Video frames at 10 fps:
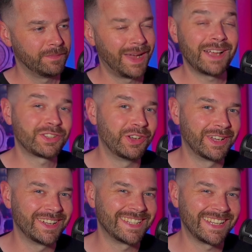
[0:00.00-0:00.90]
How's it
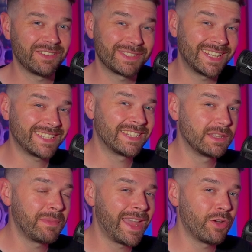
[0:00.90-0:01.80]
going, guys and gals? This is
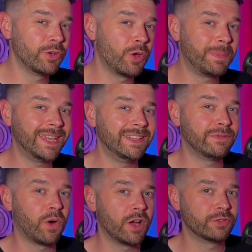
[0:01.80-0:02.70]
the Maono
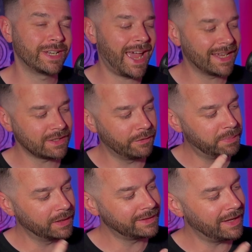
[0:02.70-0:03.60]
PD400X. I've
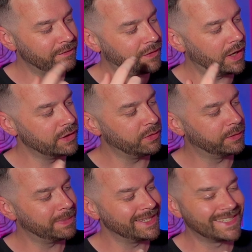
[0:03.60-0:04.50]
plugged it in via
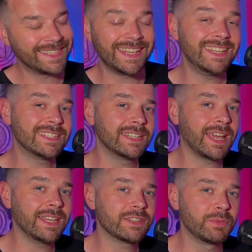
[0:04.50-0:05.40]
USB-C
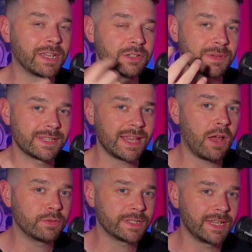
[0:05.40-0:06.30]
today so we can do a
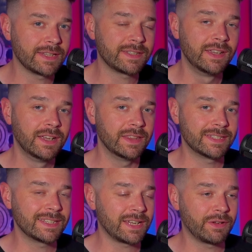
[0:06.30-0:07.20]
sound test, and
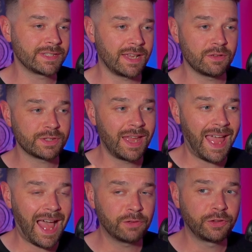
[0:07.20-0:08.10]
this is how it sounds
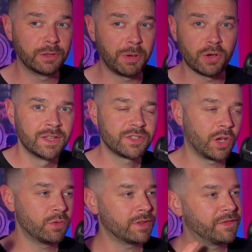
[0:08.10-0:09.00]
out of the box.
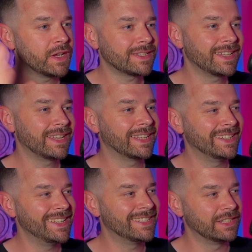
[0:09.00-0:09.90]
So the first thing you're going
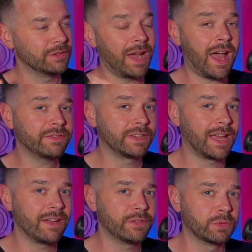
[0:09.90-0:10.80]
to need to do after
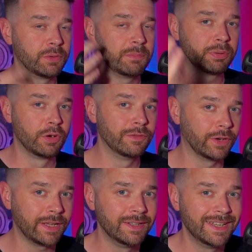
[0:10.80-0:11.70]
that, if you want to improve
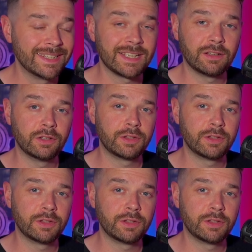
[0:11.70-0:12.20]
on it, is download the